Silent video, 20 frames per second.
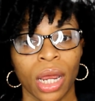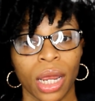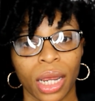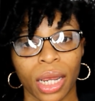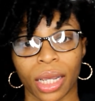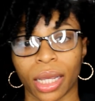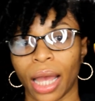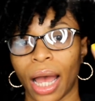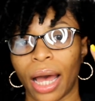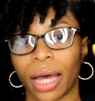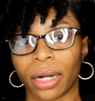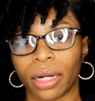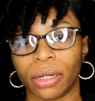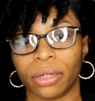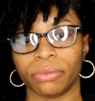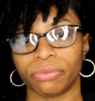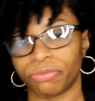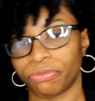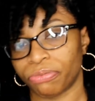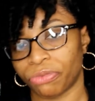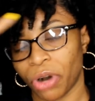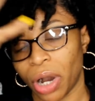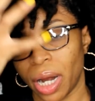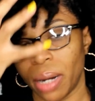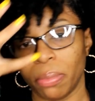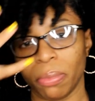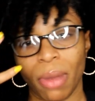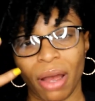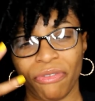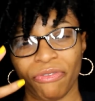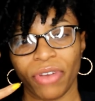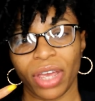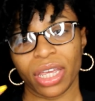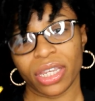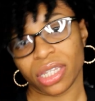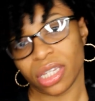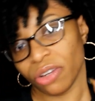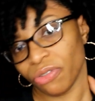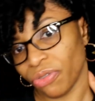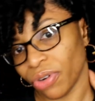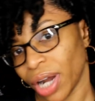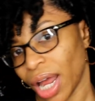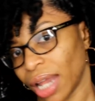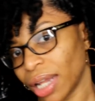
it kind of framed my face different.